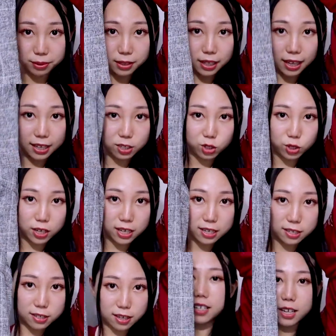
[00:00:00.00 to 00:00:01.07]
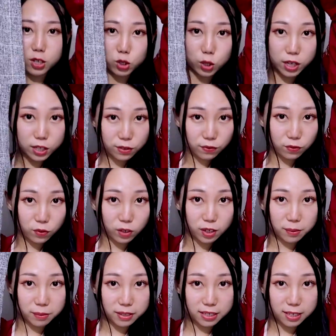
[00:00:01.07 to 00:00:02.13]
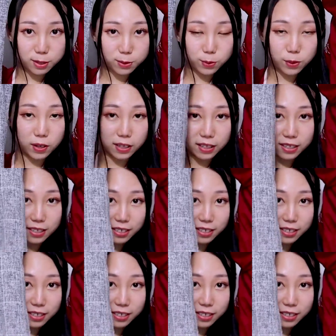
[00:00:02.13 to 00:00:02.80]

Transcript: Black dress. I transformed this one.